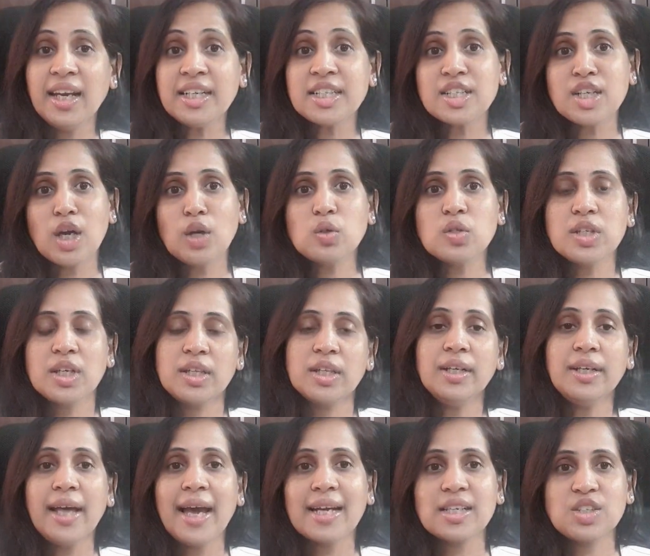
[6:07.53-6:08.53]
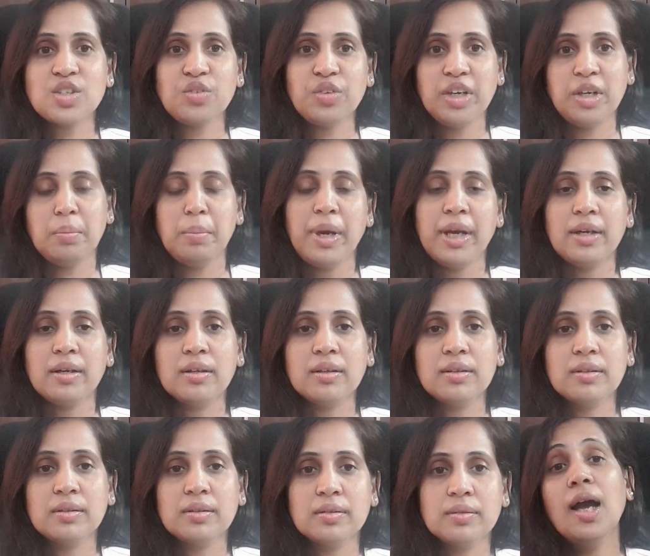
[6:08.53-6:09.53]
Let's now see the tax treatment.
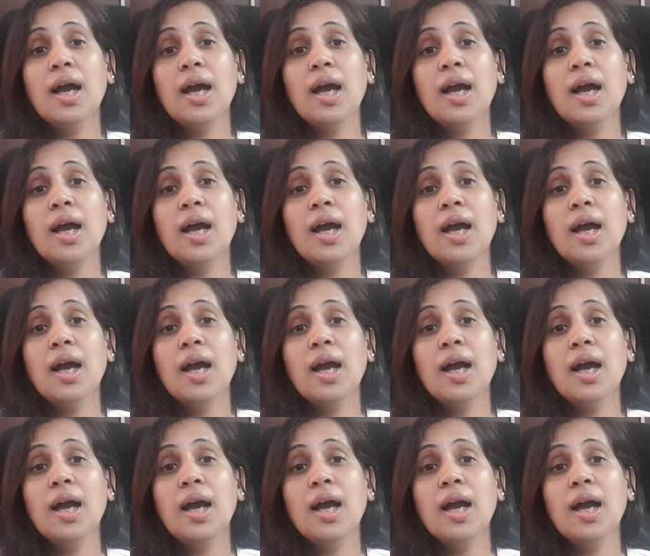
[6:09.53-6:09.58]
